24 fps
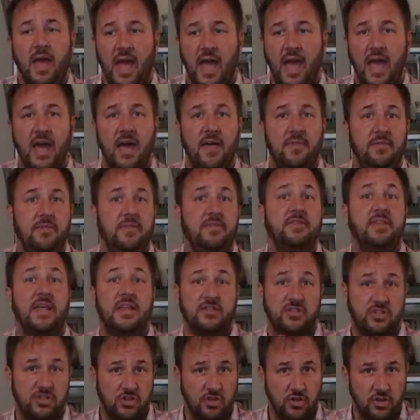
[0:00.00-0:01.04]
And
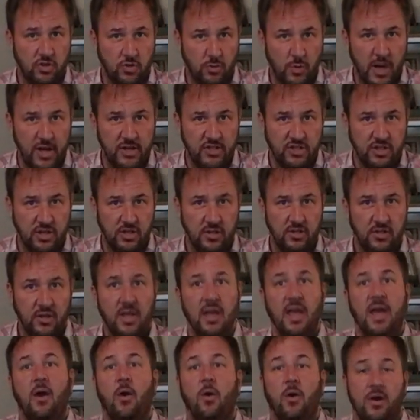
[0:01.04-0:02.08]
that's the duration,
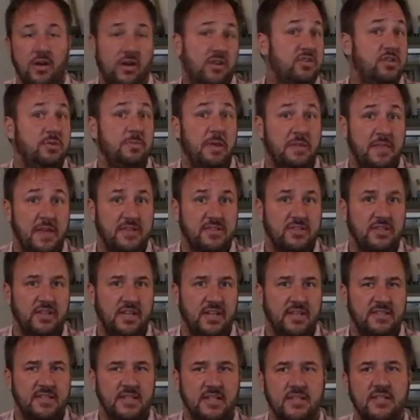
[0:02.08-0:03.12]
or excuse me, that's the
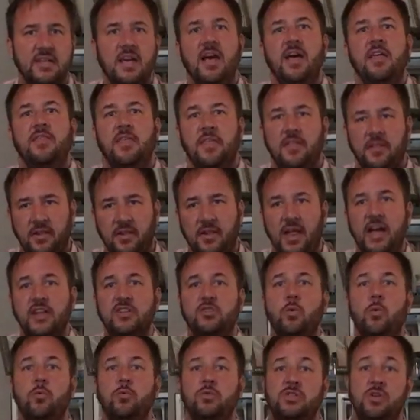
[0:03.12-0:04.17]
distance. Then the
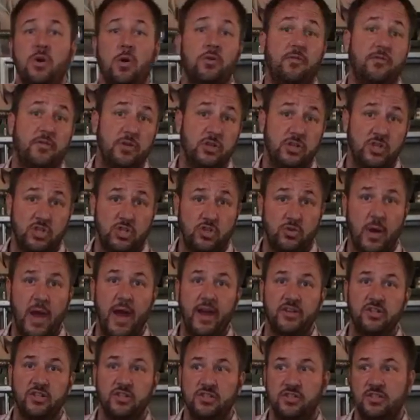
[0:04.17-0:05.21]
last one was go for
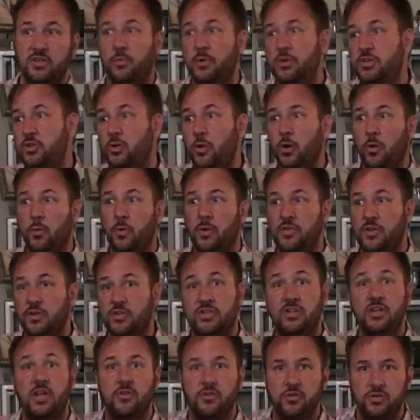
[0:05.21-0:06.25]
distractions. Then we do it when
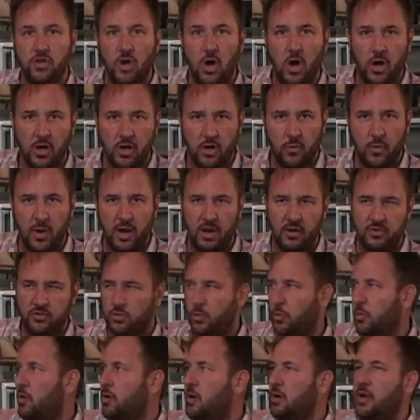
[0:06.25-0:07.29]
there's another dog
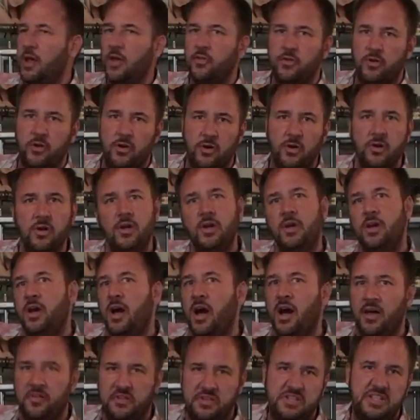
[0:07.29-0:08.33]
around, or another,
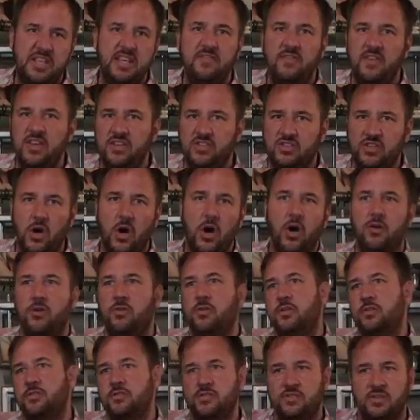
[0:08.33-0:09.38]
the TV's on,
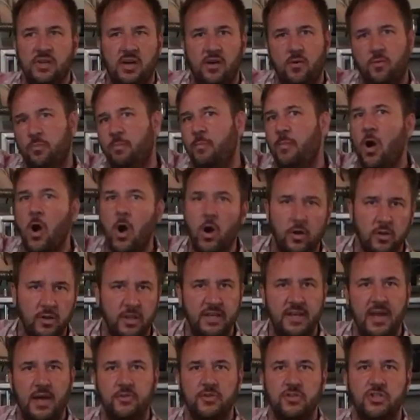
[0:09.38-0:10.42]
or there's a
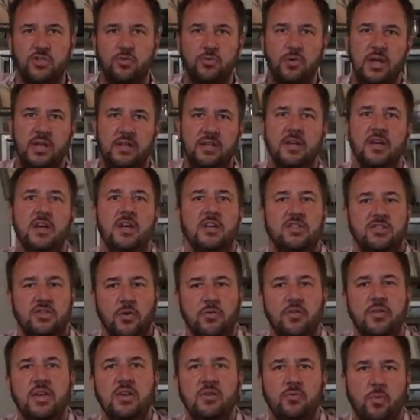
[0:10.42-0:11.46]
Harley down the street.
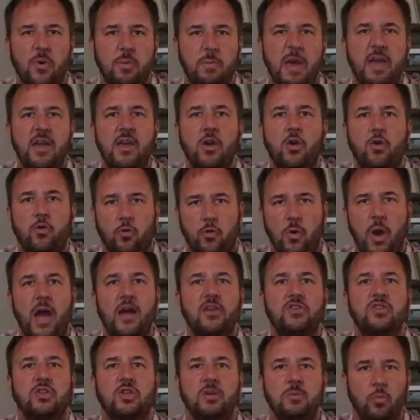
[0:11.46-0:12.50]
So we make it
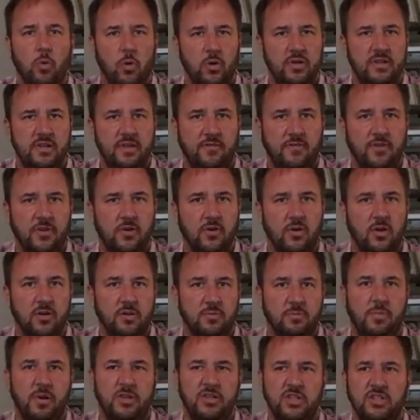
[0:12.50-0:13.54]
gradually more
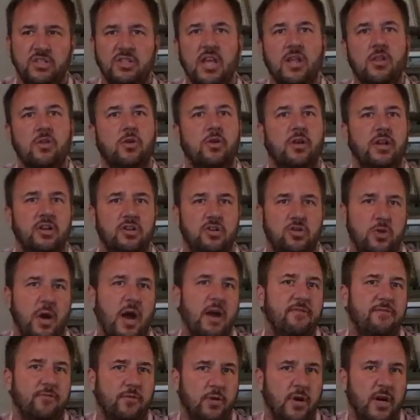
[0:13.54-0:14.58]
difficult, but just like learning to
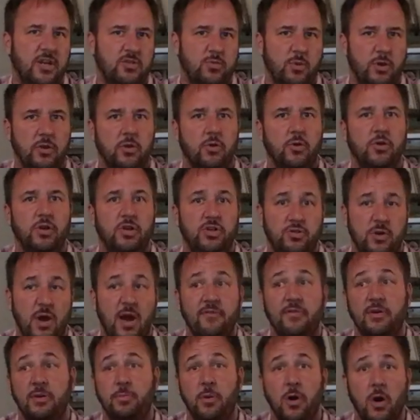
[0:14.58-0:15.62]
drive for us, we learn to
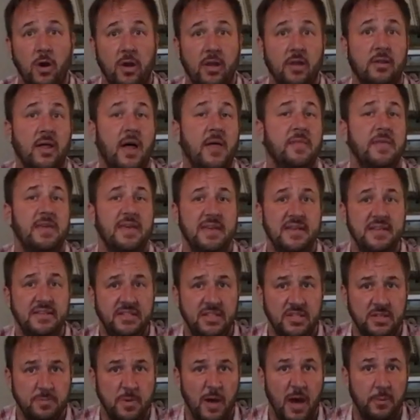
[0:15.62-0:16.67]
drive in a parking lot in the
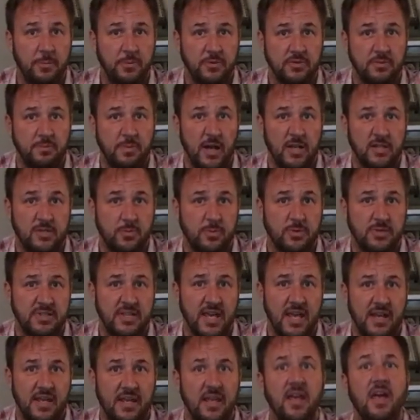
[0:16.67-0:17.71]
easiest possible
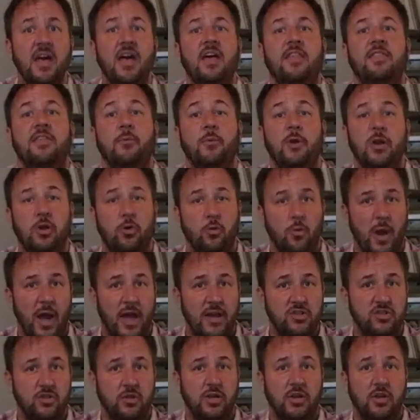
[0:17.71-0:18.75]
setting. Then we
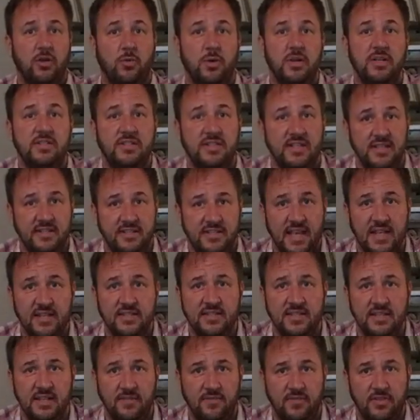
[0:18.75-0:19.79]
gradually increase the
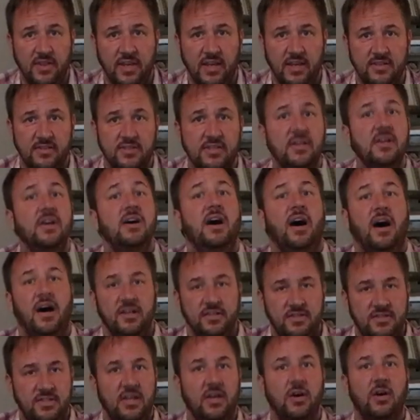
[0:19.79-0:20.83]
intensity of things
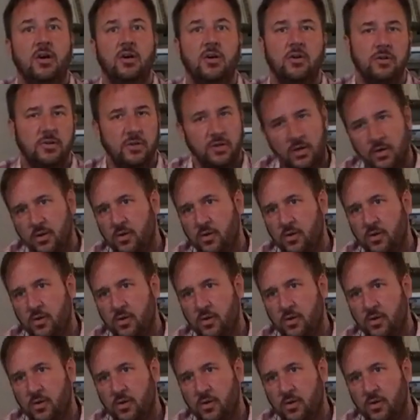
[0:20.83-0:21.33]
until